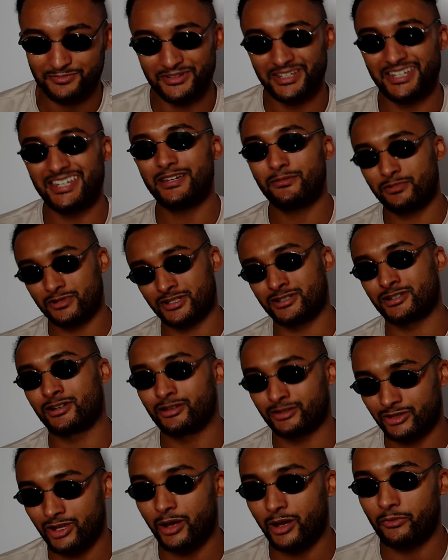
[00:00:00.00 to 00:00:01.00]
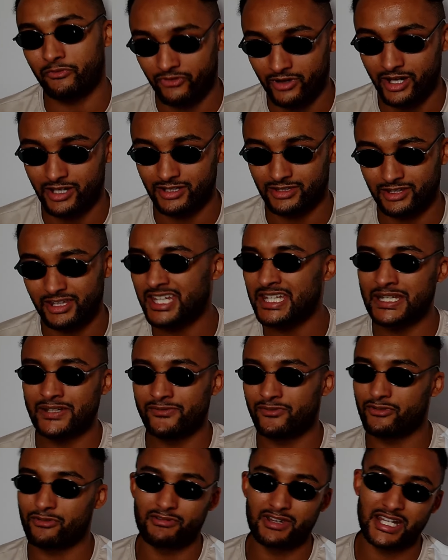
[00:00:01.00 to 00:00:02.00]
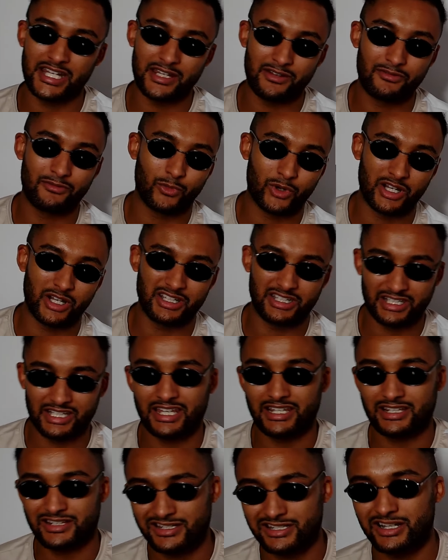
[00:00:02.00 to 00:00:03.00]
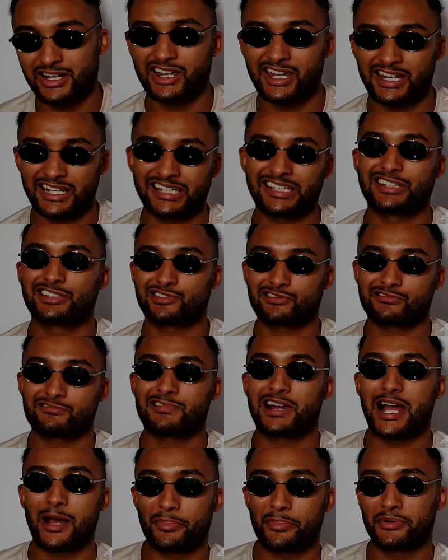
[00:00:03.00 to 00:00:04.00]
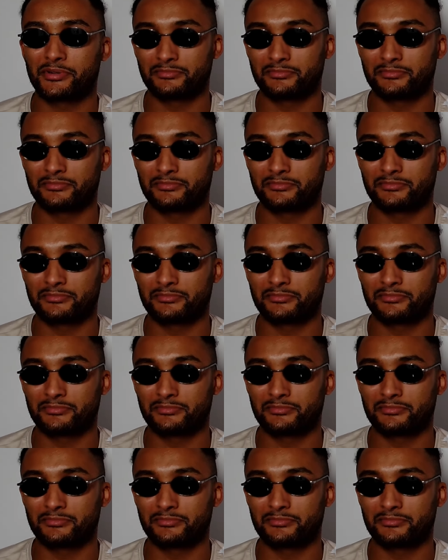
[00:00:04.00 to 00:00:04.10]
But he was an on-top fighter. He never really wanted to get stuck in a scrap.